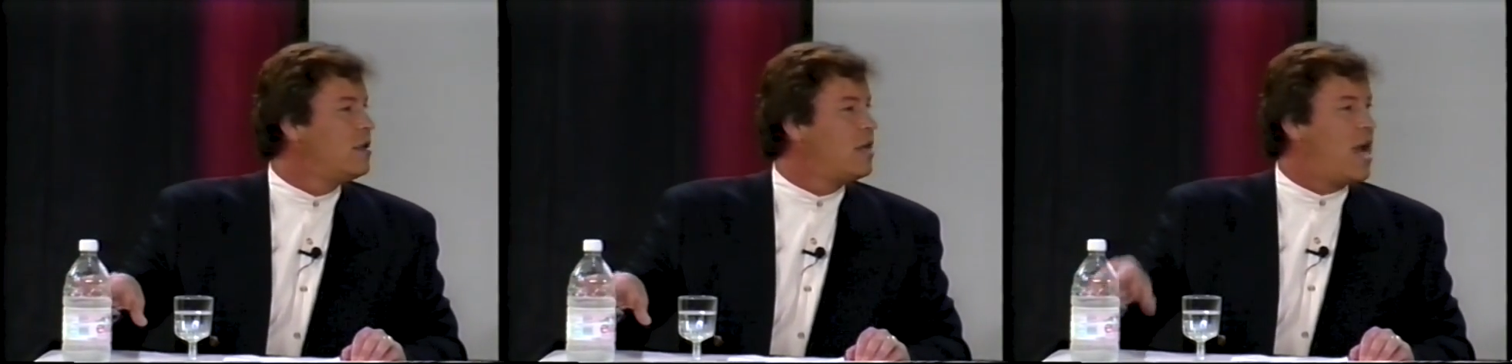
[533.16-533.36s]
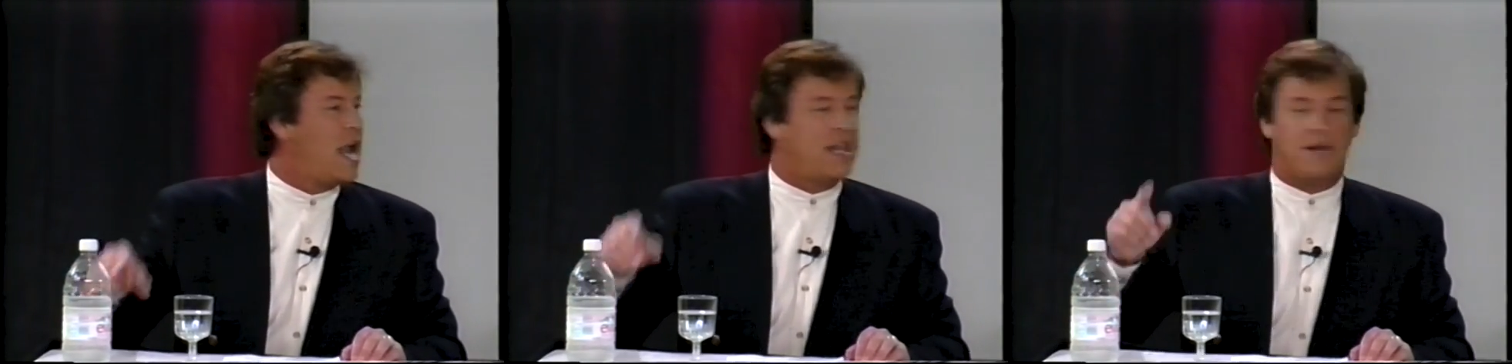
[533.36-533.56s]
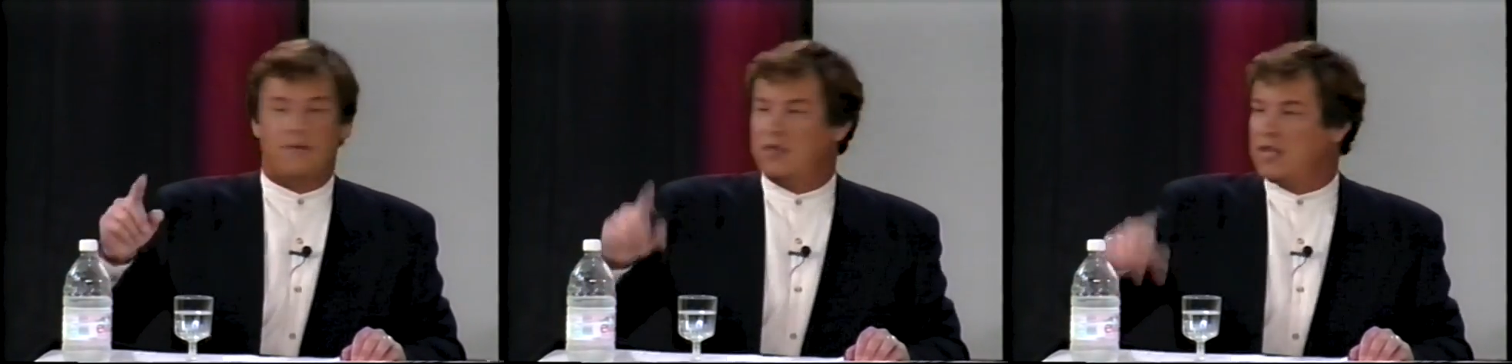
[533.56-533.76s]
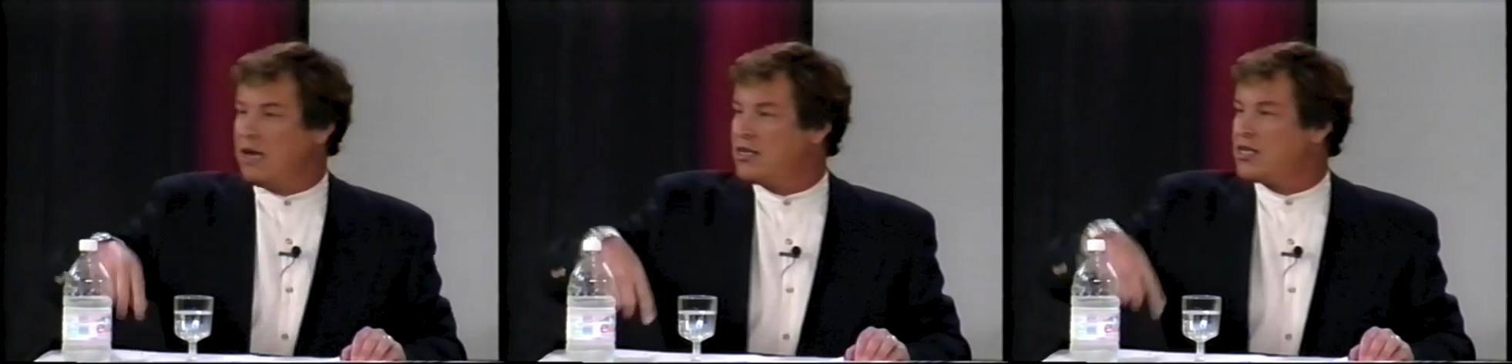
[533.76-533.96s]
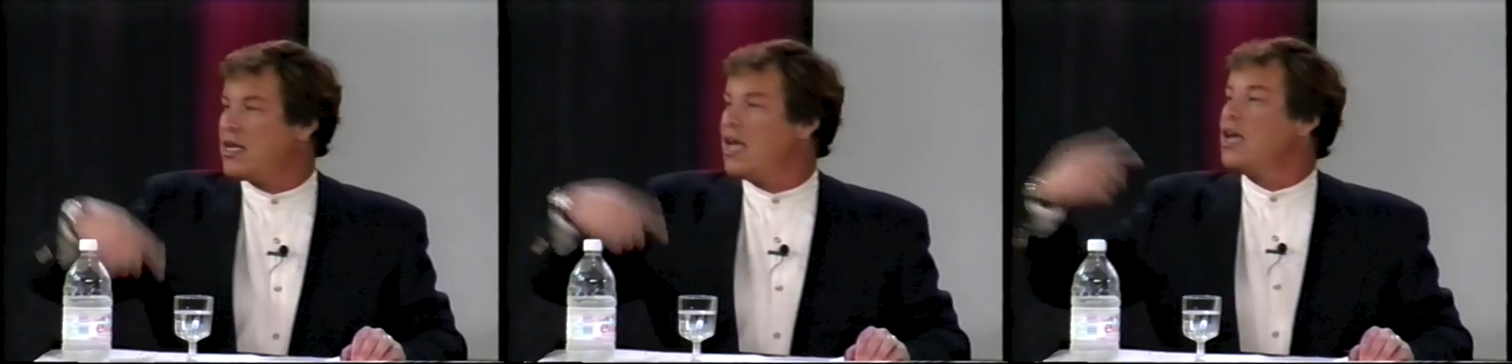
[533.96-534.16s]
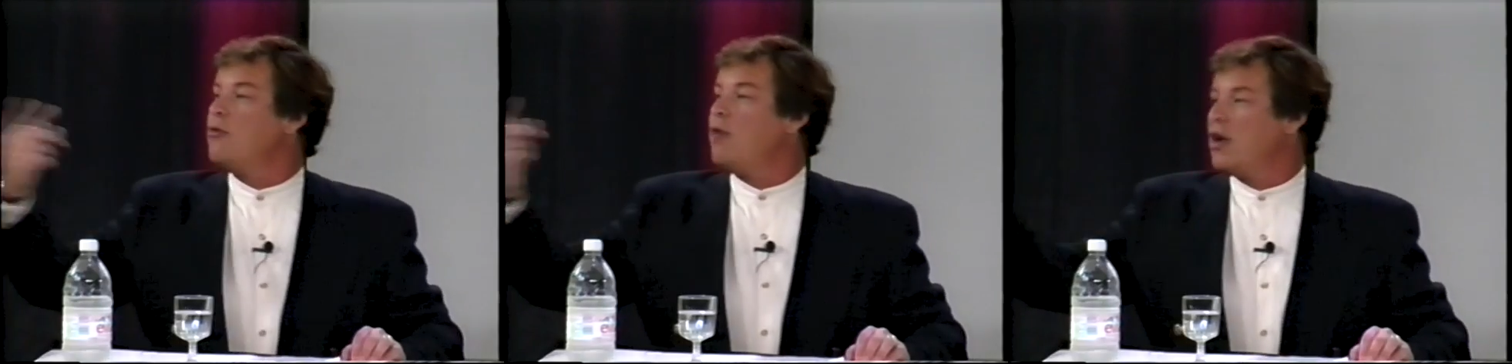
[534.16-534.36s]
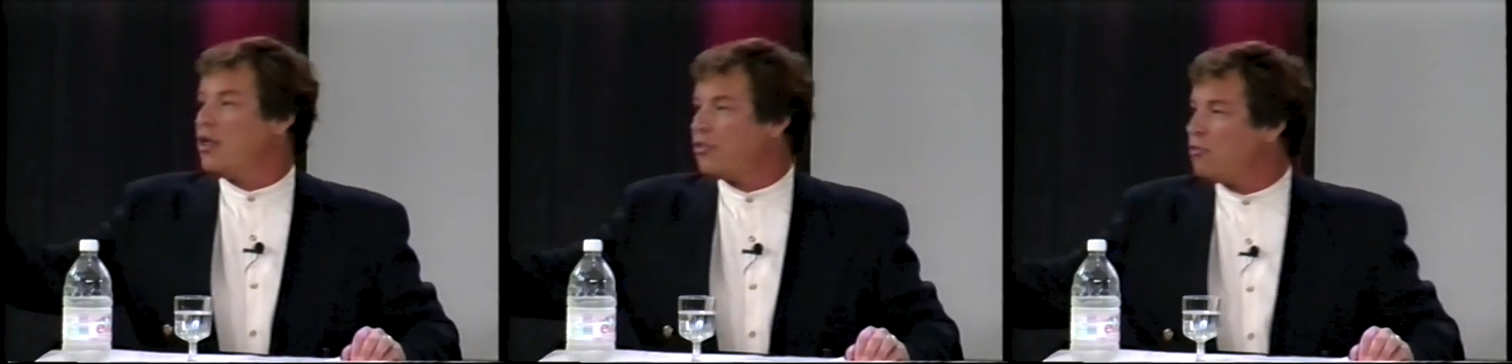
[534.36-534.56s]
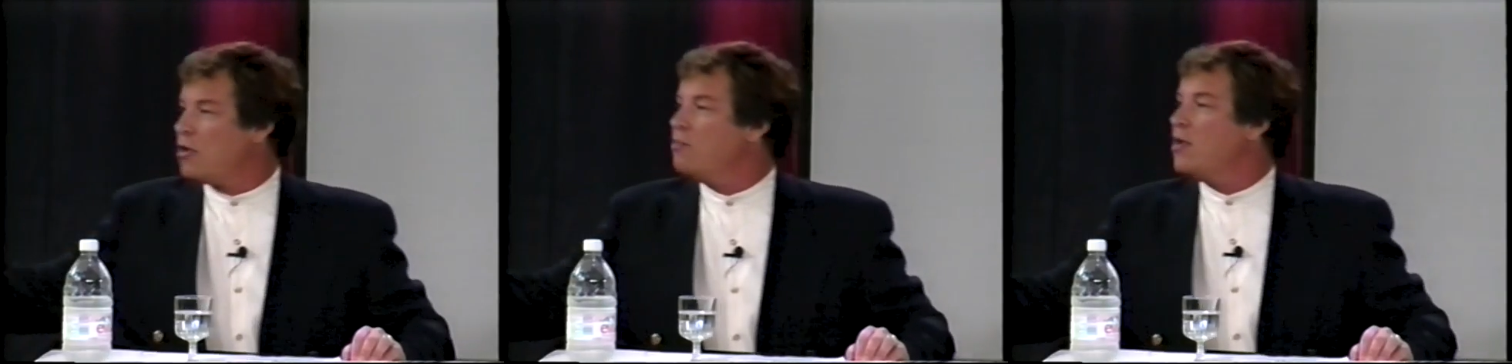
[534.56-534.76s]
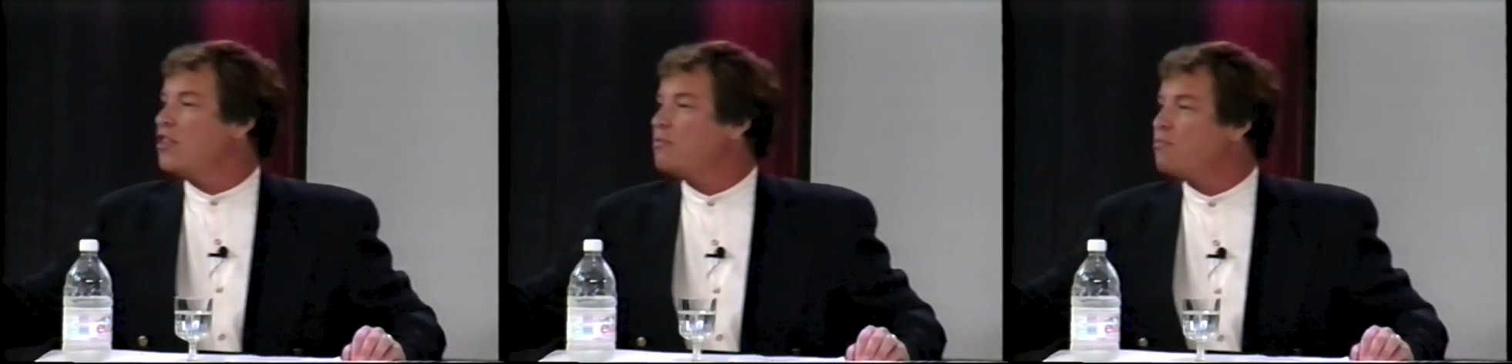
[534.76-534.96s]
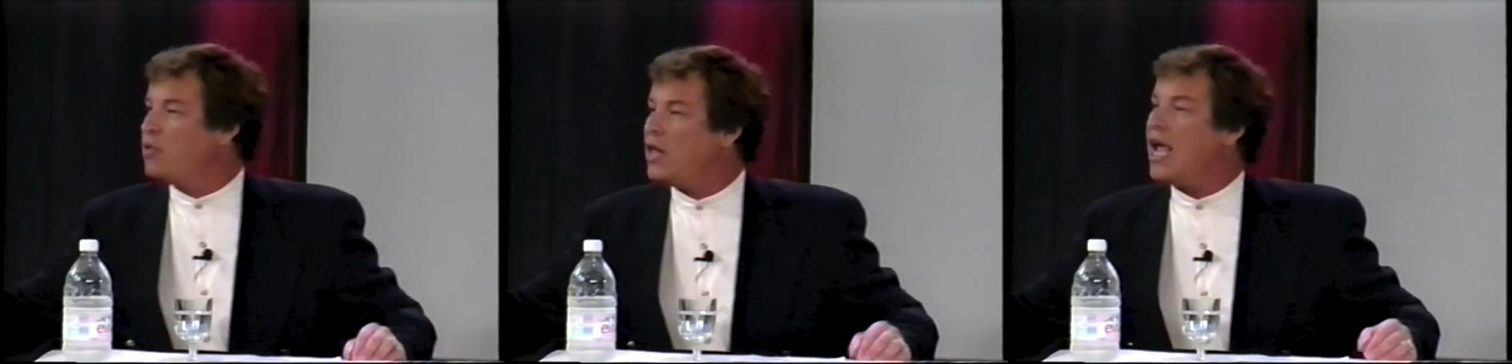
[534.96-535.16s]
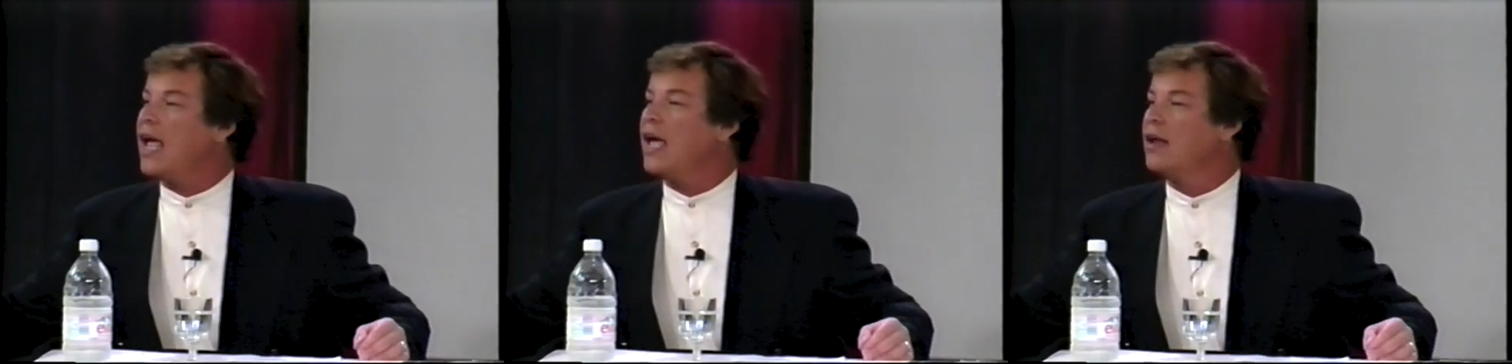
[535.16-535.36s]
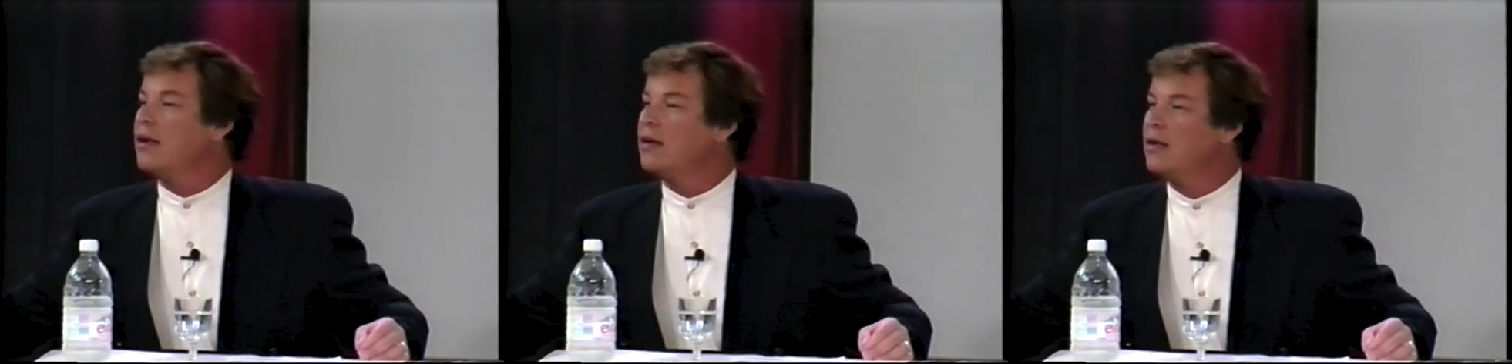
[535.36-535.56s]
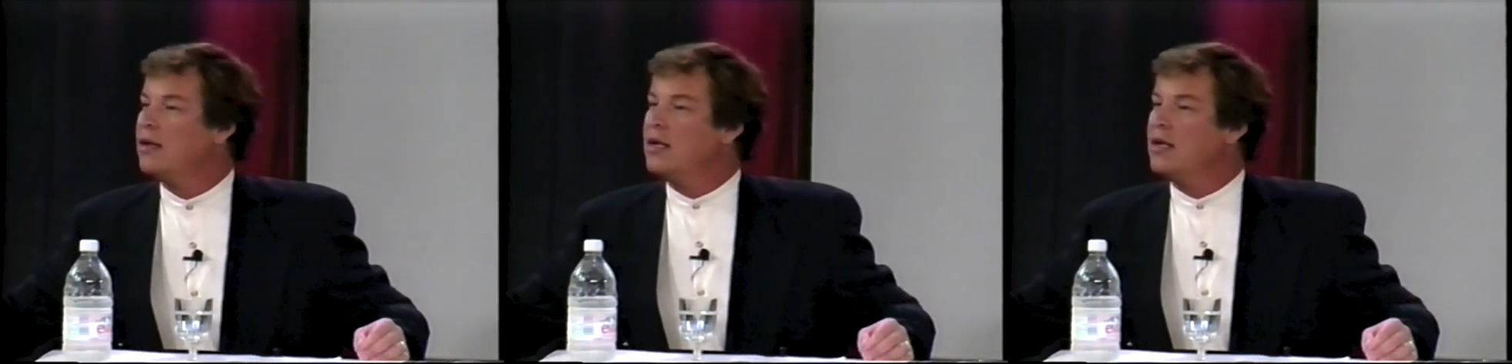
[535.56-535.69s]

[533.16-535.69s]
And they sell you on a 3-month plan